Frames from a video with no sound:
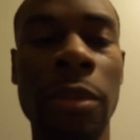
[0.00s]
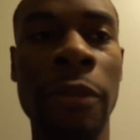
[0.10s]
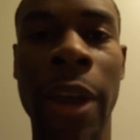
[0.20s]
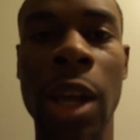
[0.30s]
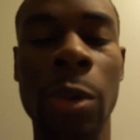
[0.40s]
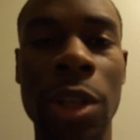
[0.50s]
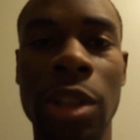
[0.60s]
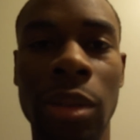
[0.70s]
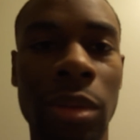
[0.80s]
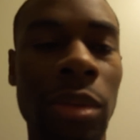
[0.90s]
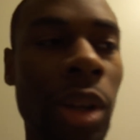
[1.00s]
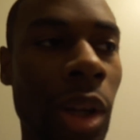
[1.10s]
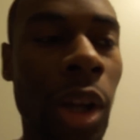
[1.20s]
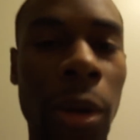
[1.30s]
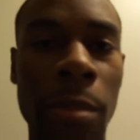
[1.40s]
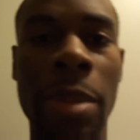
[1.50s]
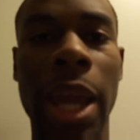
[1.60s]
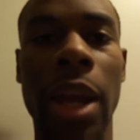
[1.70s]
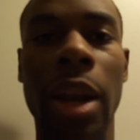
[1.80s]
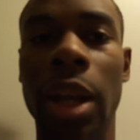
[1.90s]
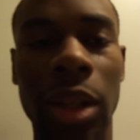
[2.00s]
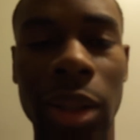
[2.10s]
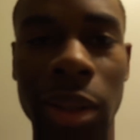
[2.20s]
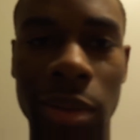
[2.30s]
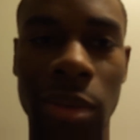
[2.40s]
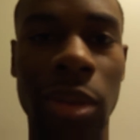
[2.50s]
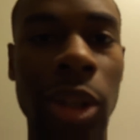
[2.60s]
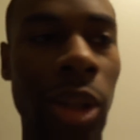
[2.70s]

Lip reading: Vanquish and Bayonetta and